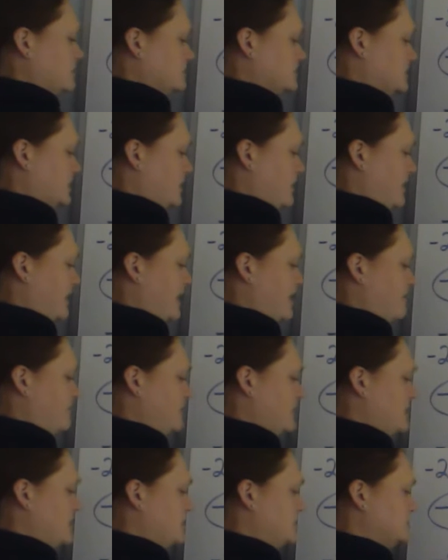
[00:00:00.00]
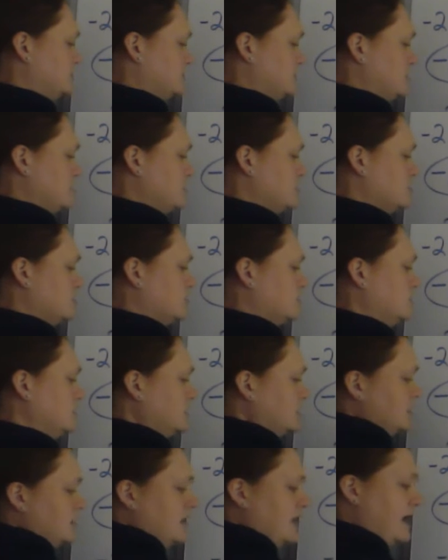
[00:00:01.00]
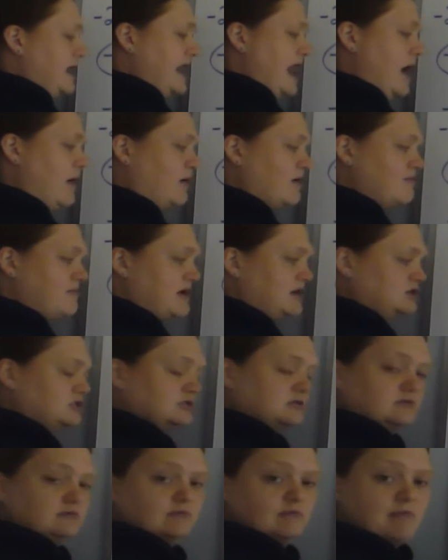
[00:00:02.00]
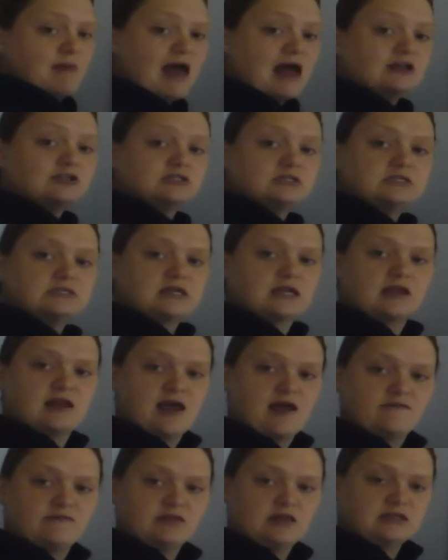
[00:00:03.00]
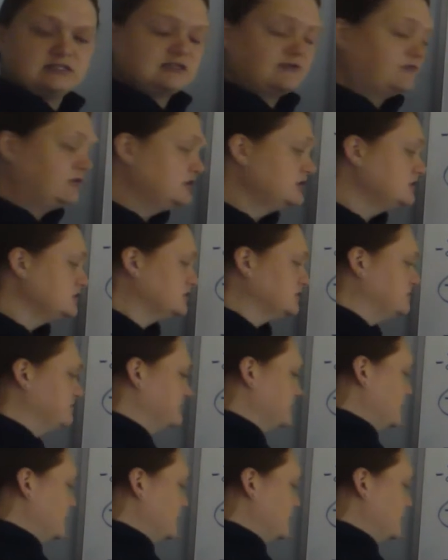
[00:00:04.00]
So now I have e to the u. And now I match the second half of that definition.